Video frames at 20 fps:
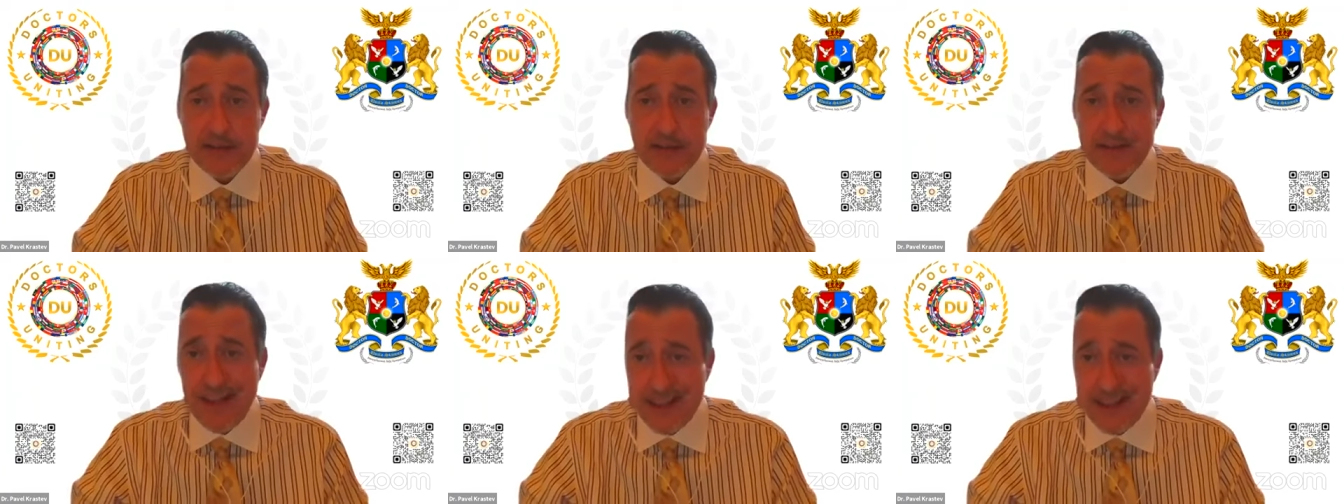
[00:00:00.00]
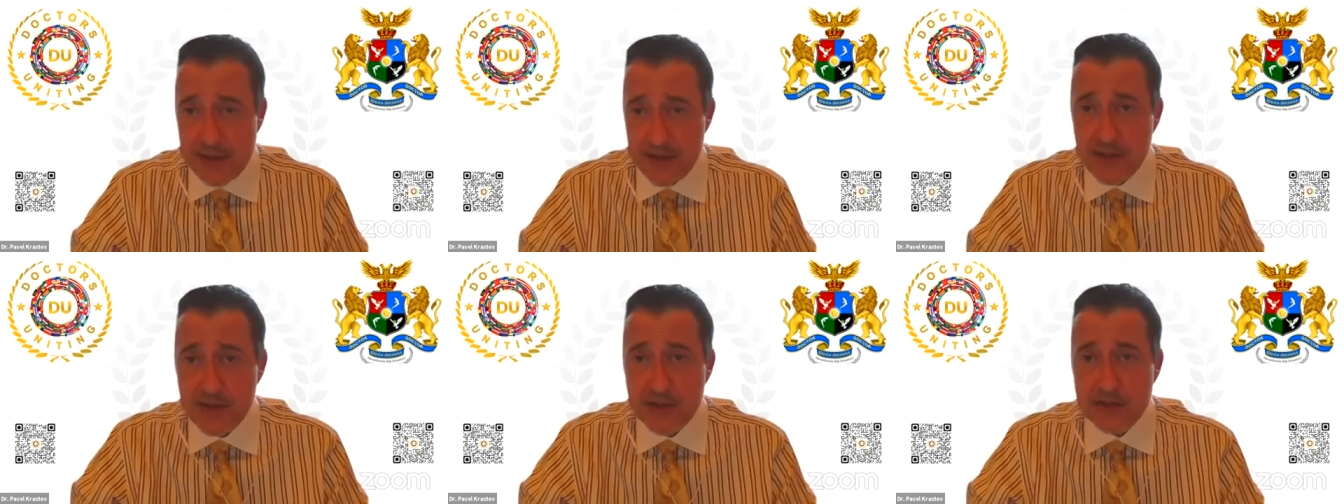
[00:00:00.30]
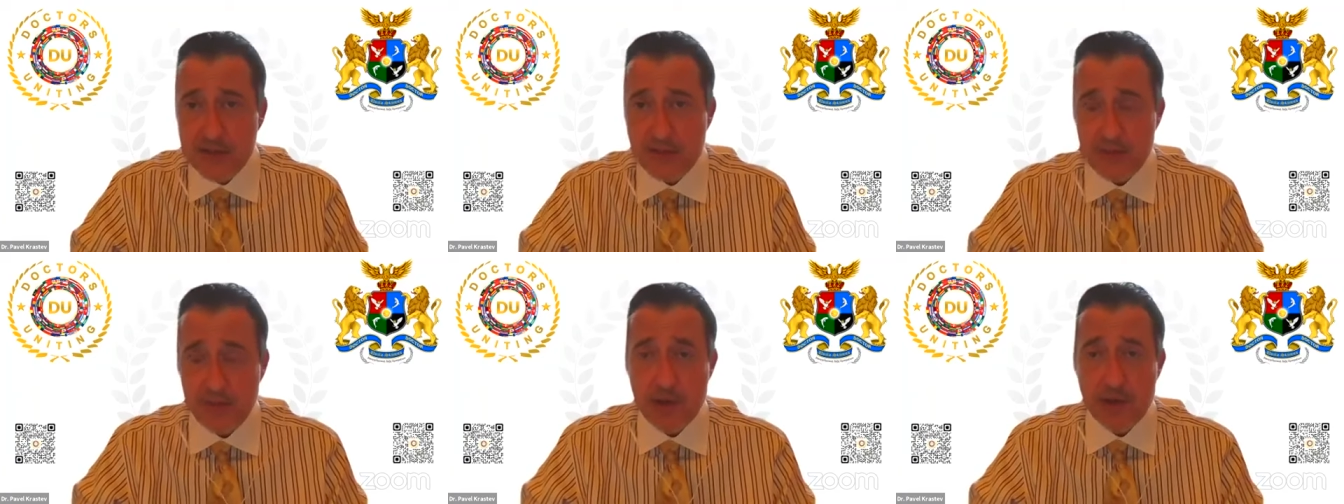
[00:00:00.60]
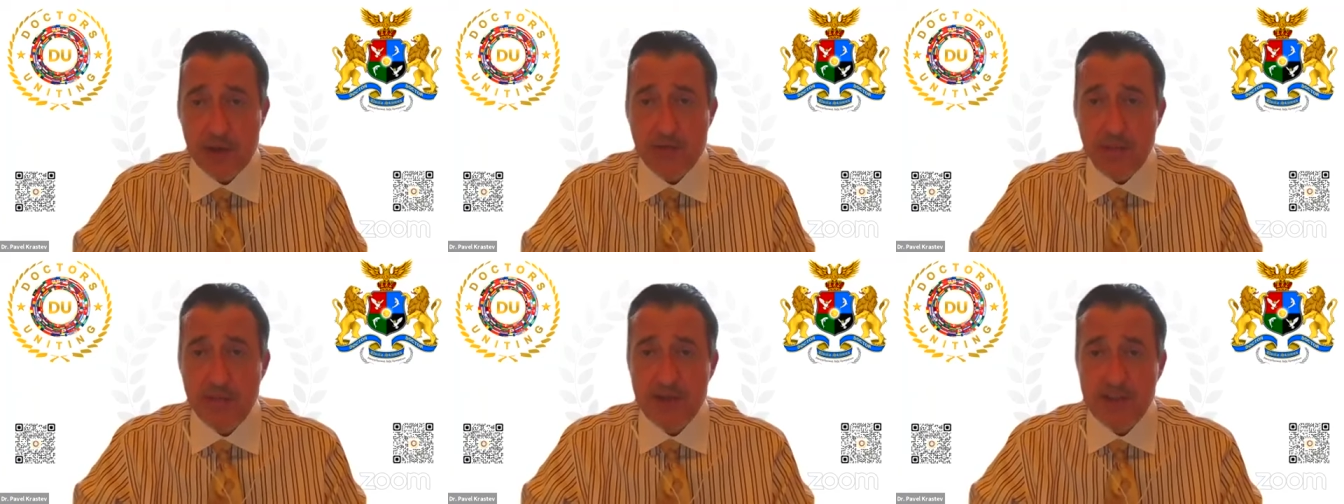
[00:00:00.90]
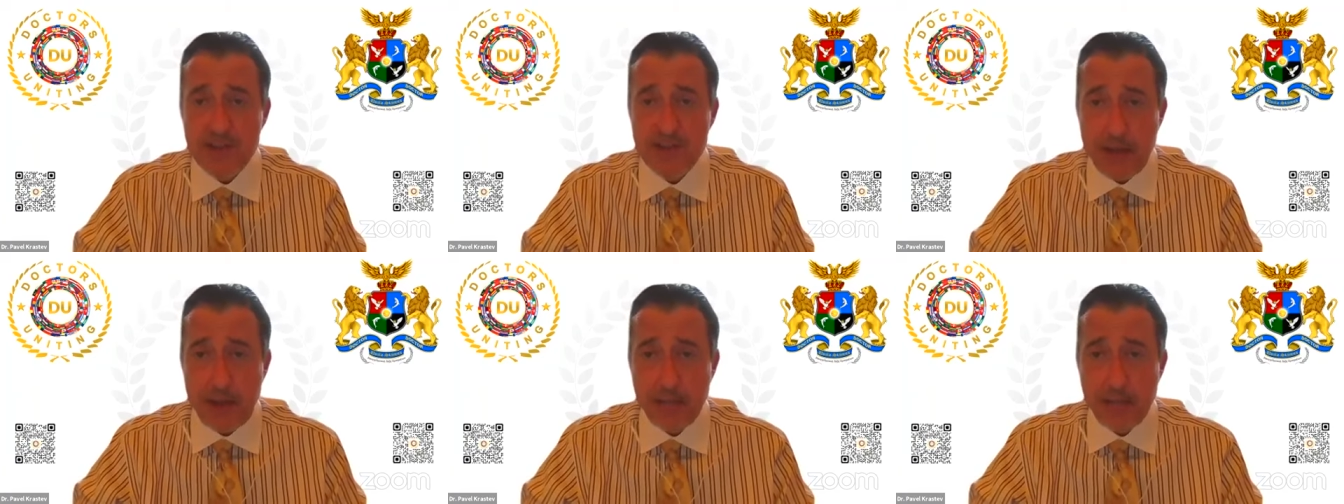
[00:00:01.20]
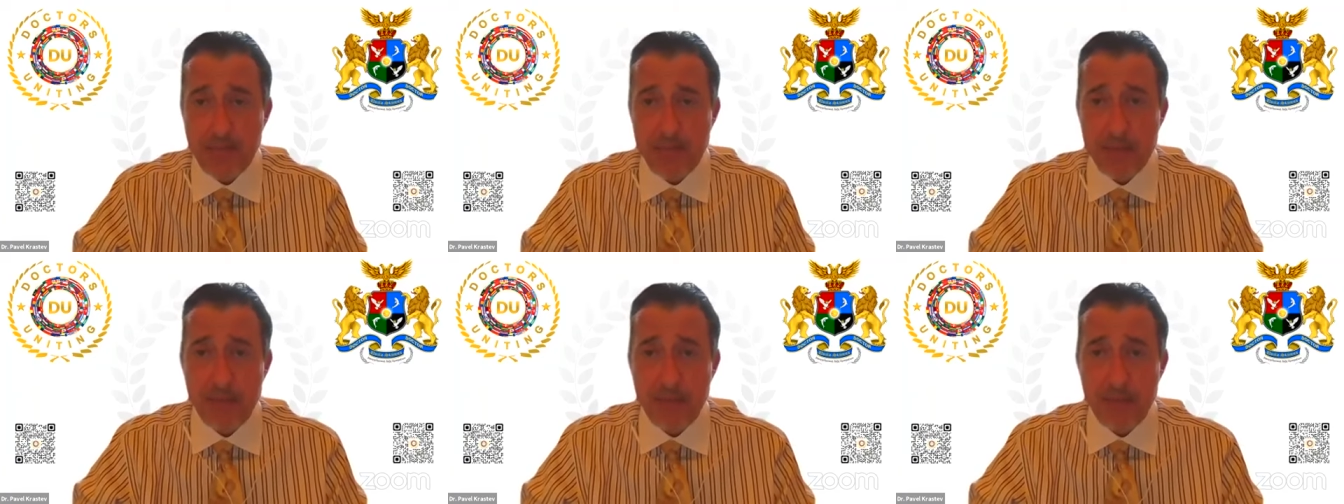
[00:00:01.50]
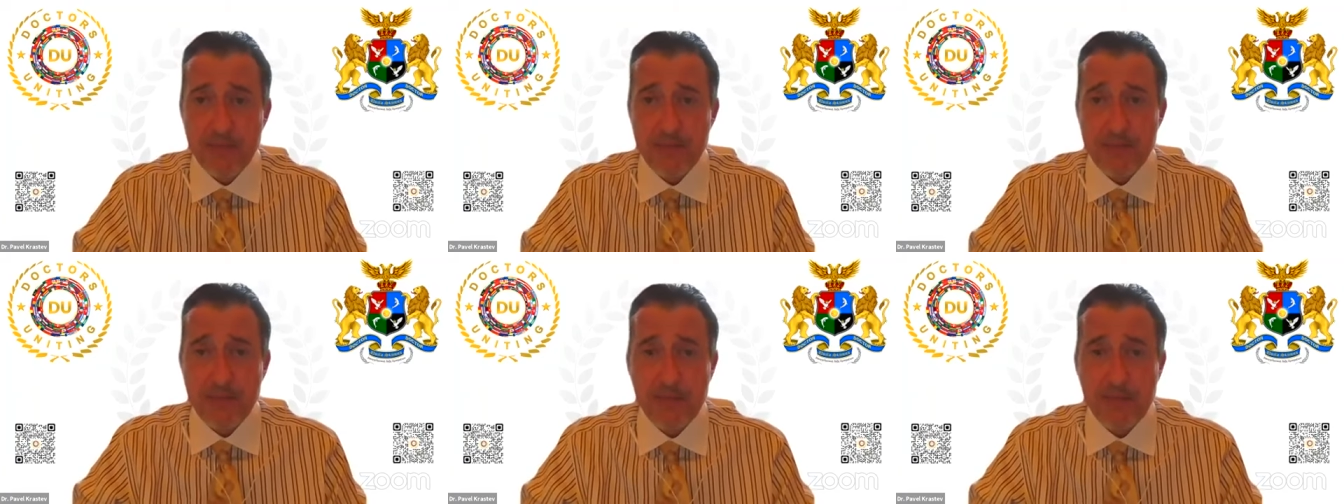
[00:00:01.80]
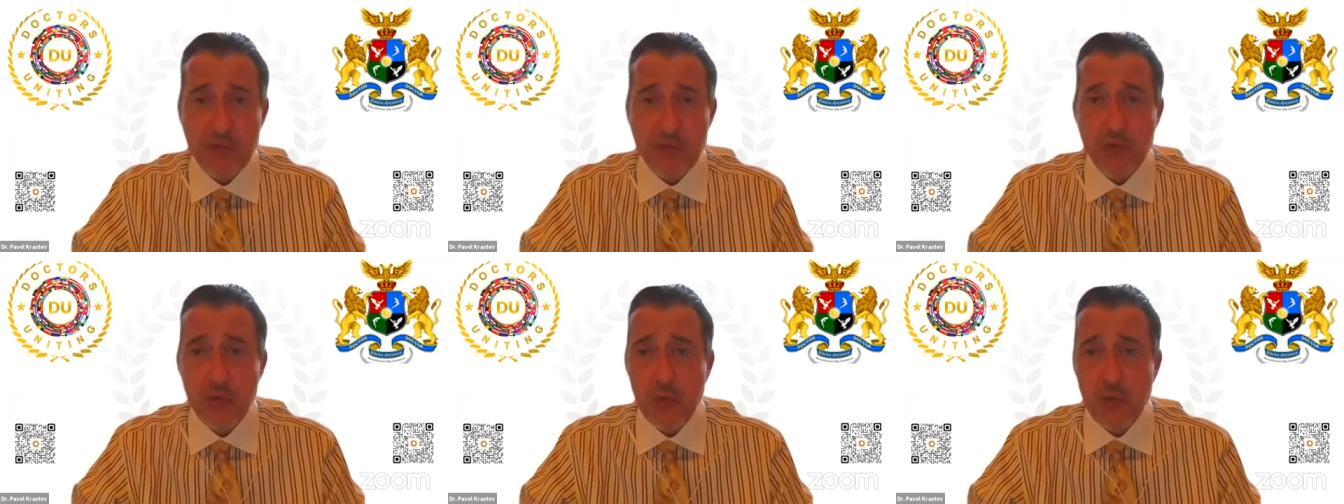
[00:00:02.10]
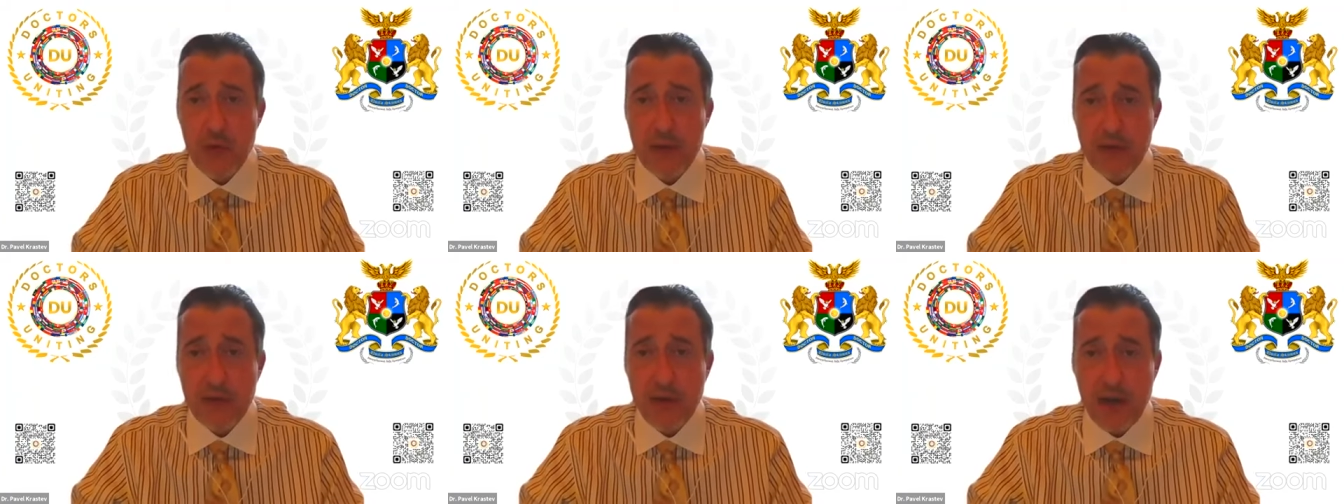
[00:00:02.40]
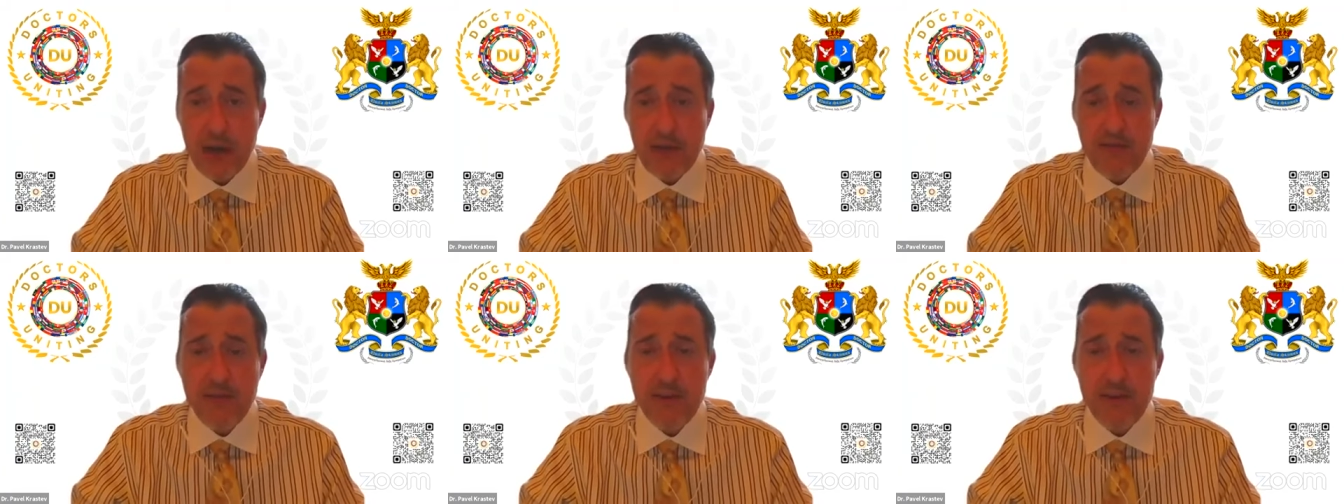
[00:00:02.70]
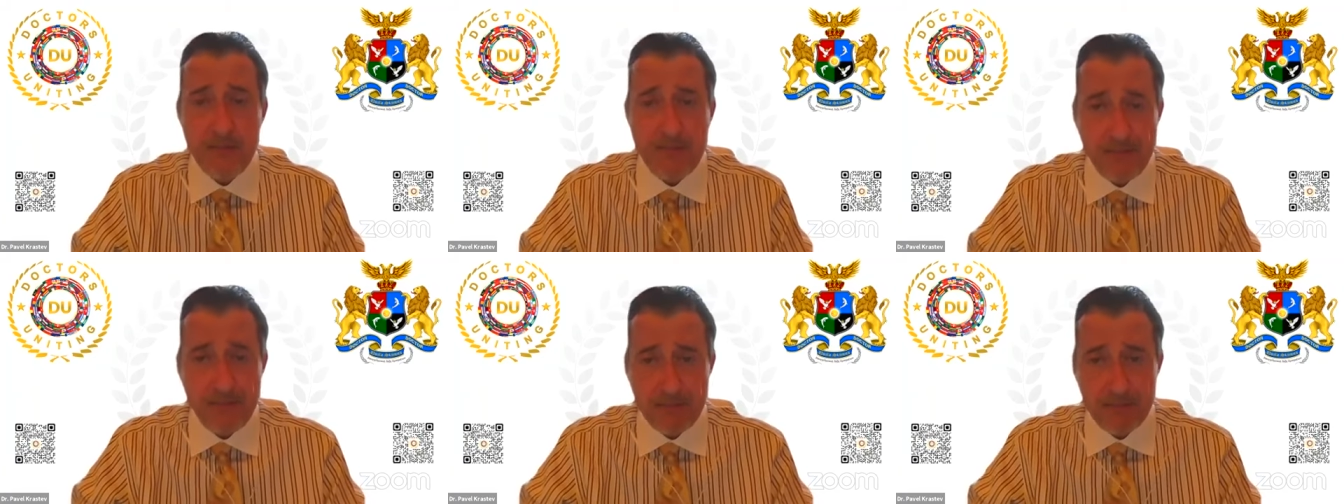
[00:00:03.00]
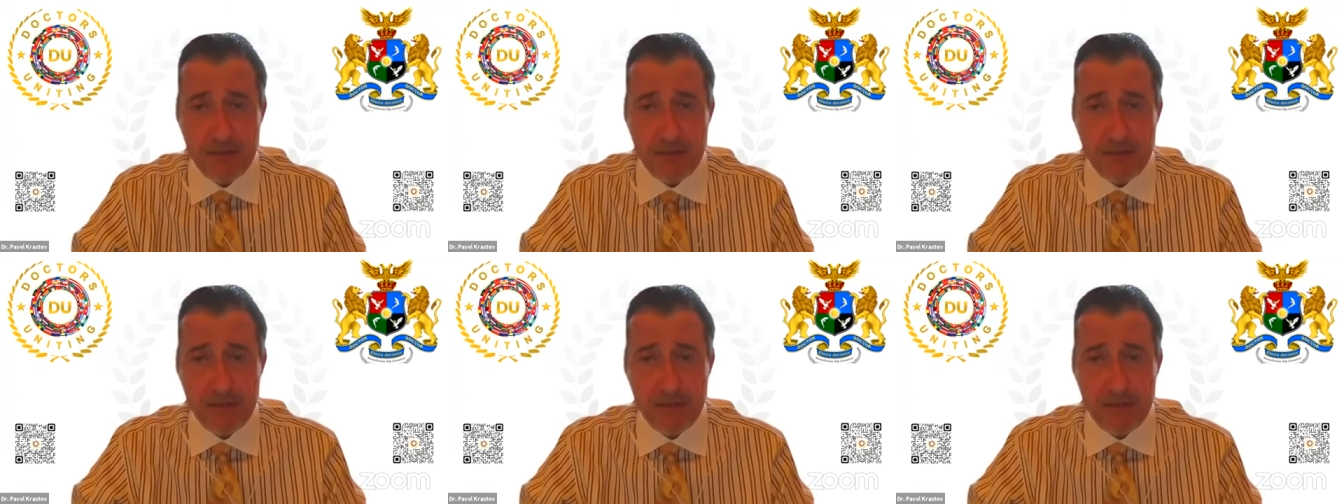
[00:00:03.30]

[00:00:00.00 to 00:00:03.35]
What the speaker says: dentist with a rubber stamp to cover,